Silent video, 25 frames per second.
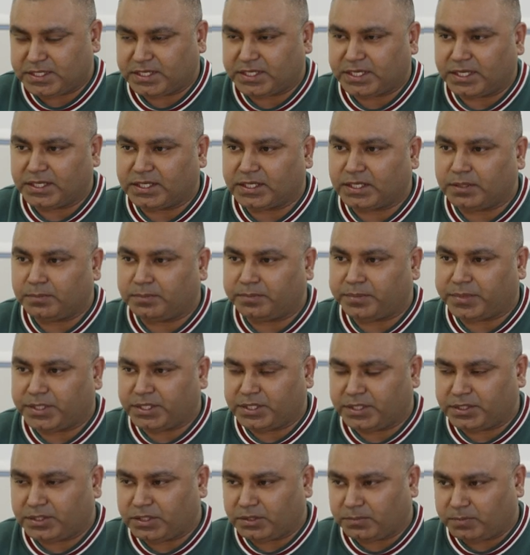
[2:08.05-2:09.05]
They can
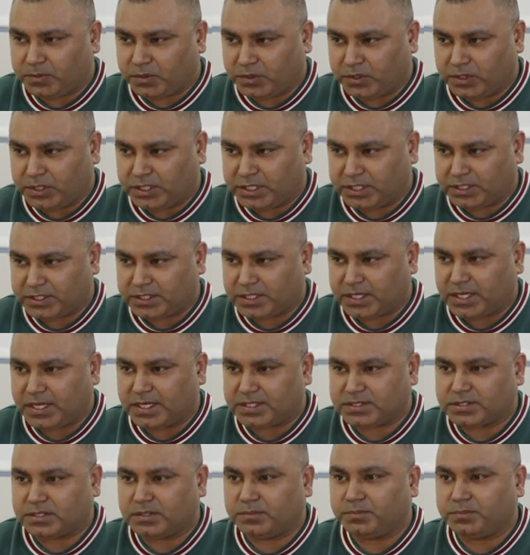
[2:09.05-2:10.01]
compare the product as